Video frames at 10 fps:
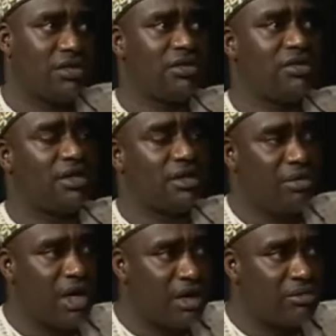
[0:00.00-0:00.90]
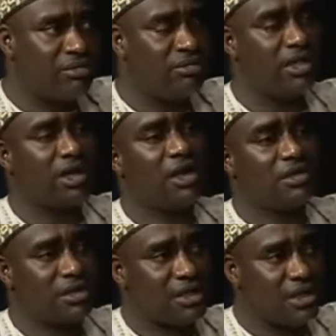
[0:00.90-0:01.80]
head, the imam, the
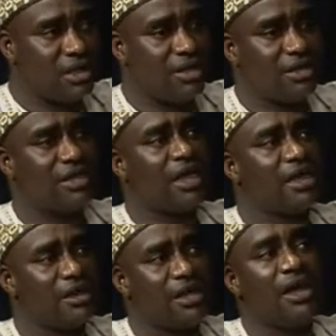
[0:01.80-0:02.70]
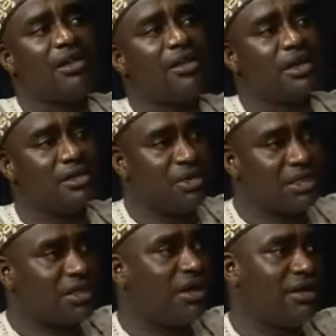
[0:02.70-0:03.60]
councillor, the elder and the
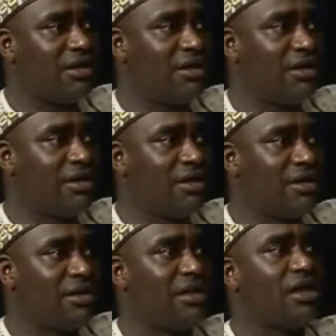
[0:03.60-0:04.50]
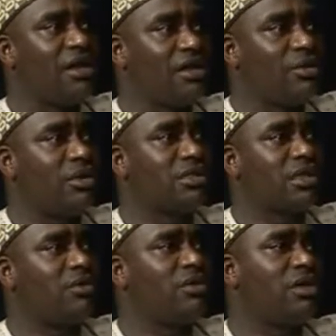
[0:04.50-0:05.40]
headmaster. They are the ones
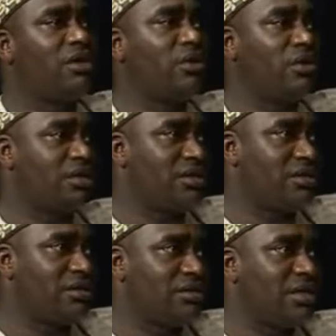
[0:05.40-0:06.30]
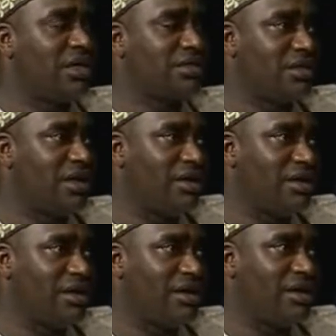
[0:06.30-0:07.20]
that we inaugurated last year,
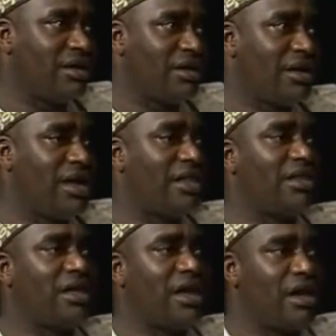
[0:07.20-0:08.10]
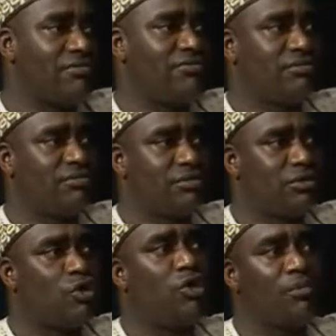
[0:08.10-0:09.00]
and they have
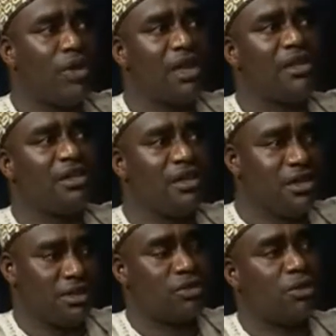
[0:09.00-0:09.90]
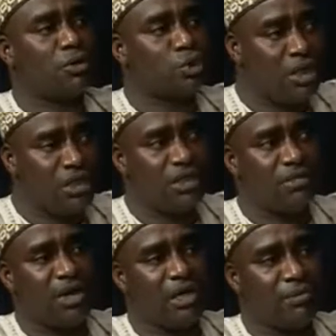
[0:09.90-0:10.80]
compiled the list of
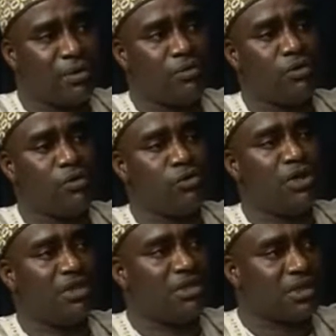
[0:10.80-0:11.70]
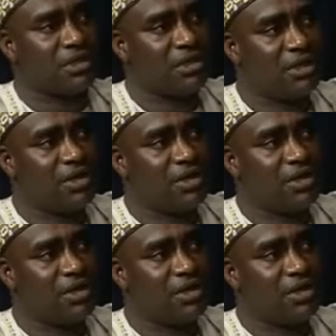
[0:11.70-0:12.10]
25 people who need this.